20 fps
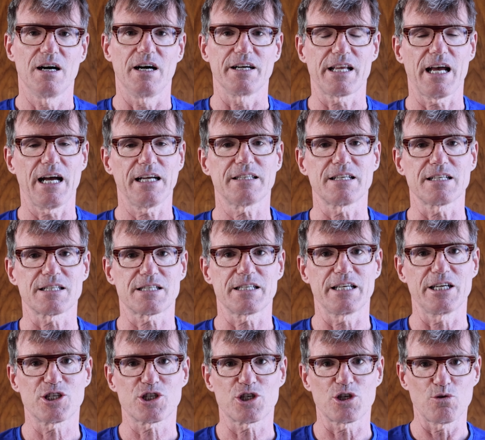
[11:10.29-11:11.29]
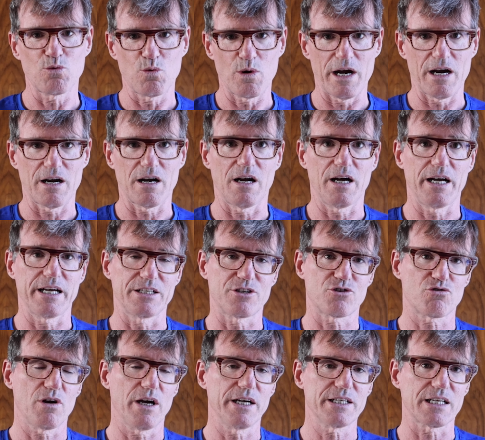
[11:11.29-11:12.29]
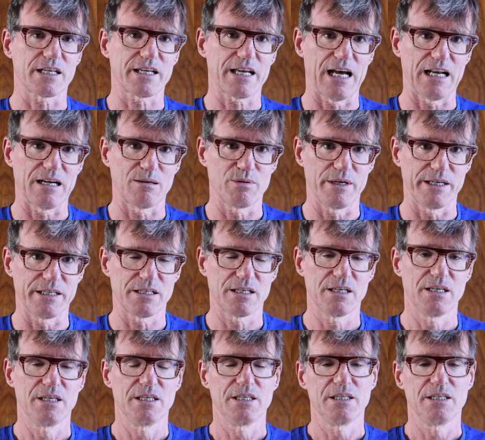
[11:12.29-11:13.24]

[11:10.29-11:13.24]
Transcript: I'd had this issue where I had tried to calibrate